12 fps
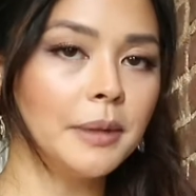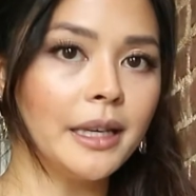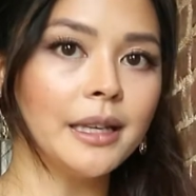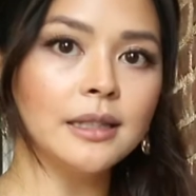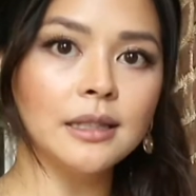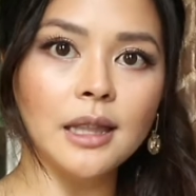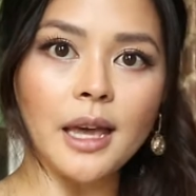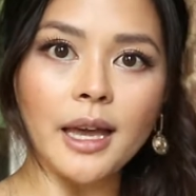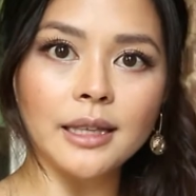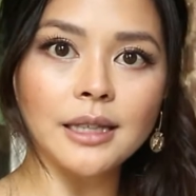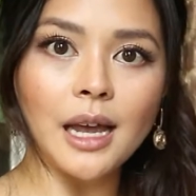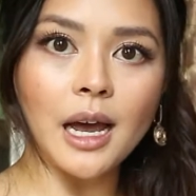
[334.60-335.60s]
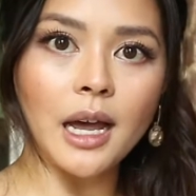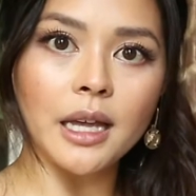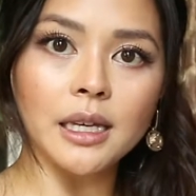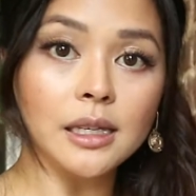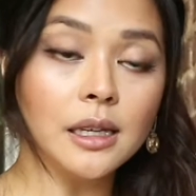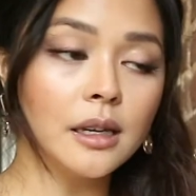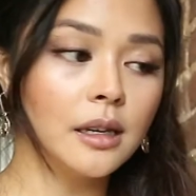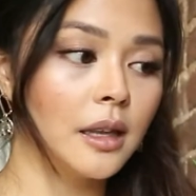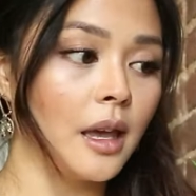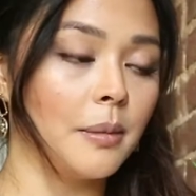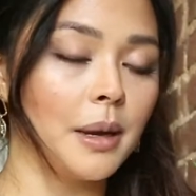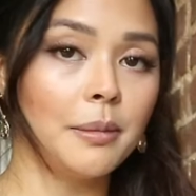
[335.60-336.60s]
place that I
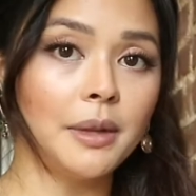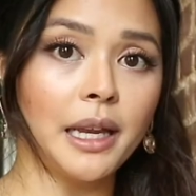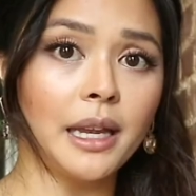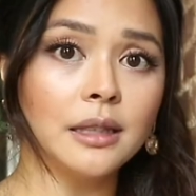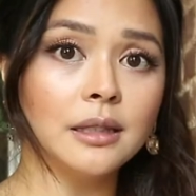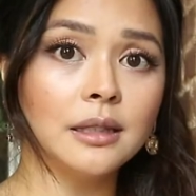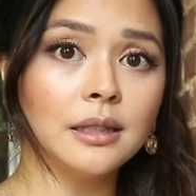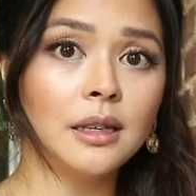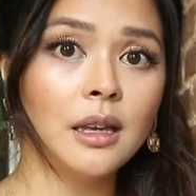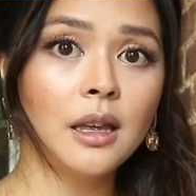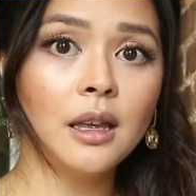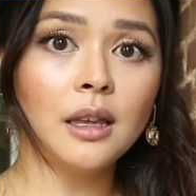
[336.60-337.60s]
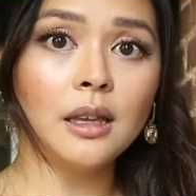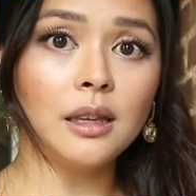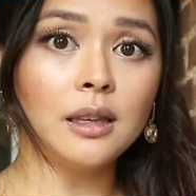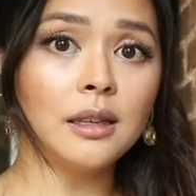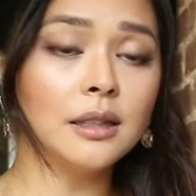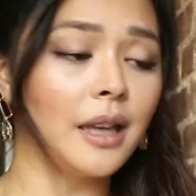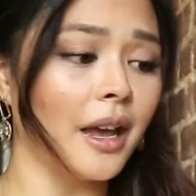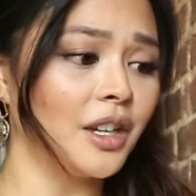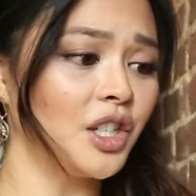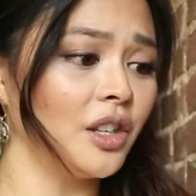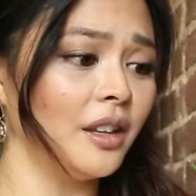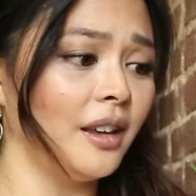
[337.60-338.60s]
get my plants is
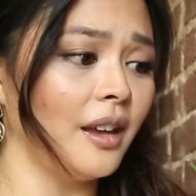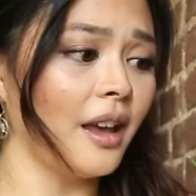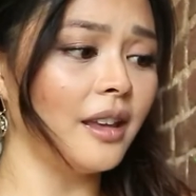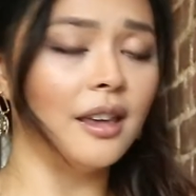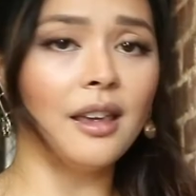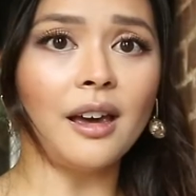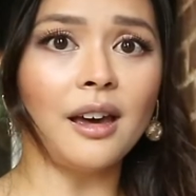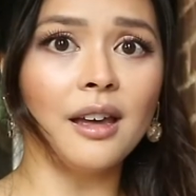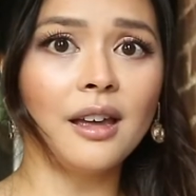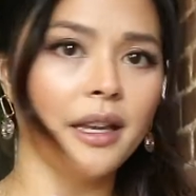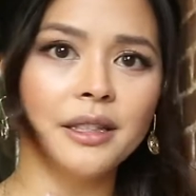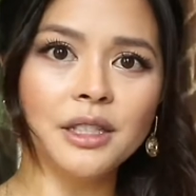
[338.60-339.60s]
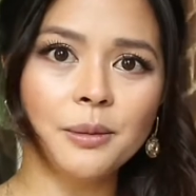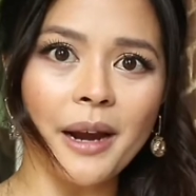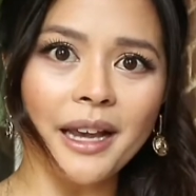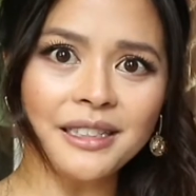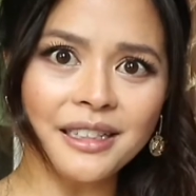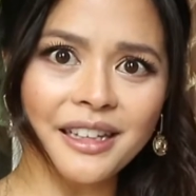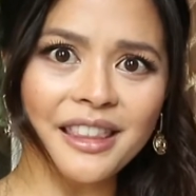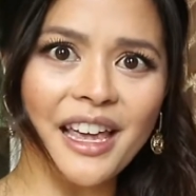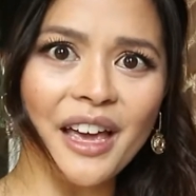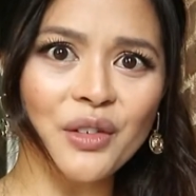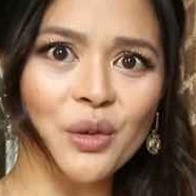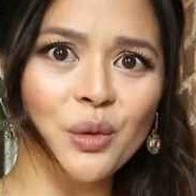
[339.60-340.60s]
actually IKEA. And surprisingly, they
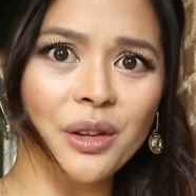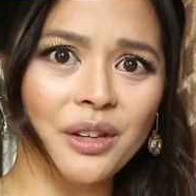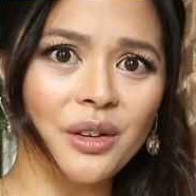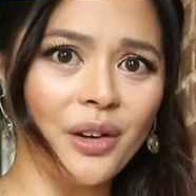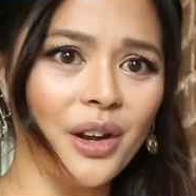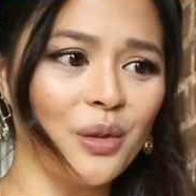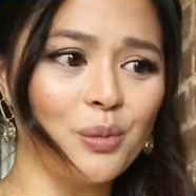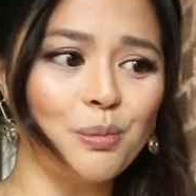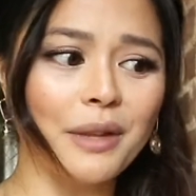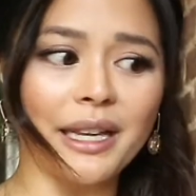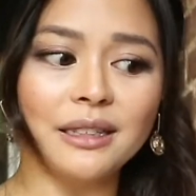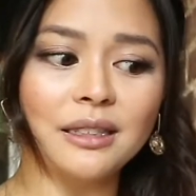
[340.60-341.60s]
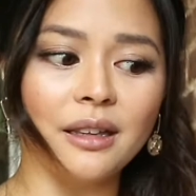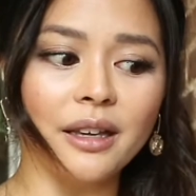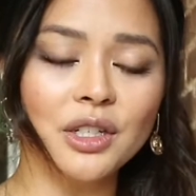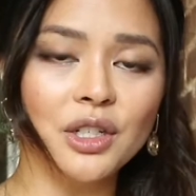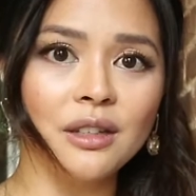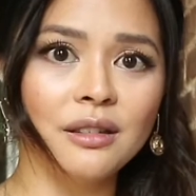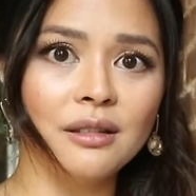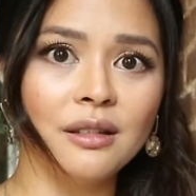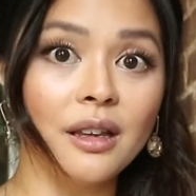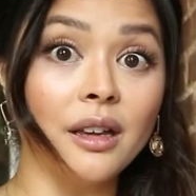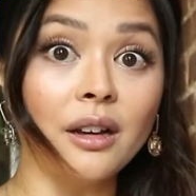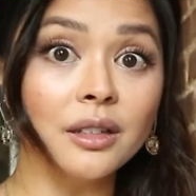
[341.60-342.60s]
have a really great plant selection.
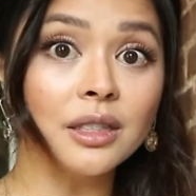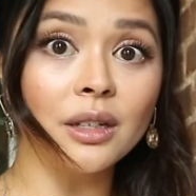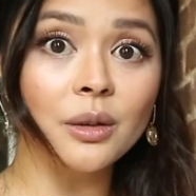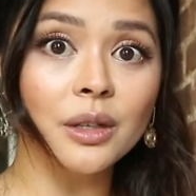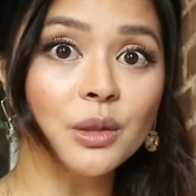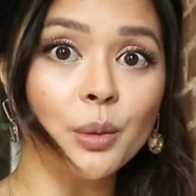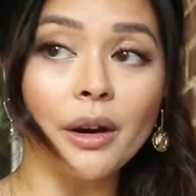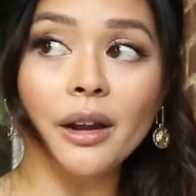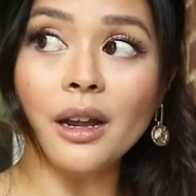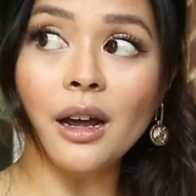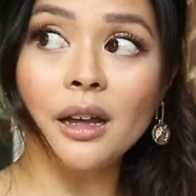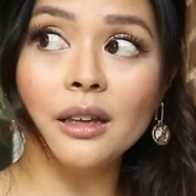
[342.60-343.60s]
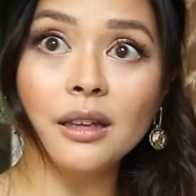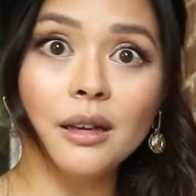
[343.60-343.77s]
Also, it's where I got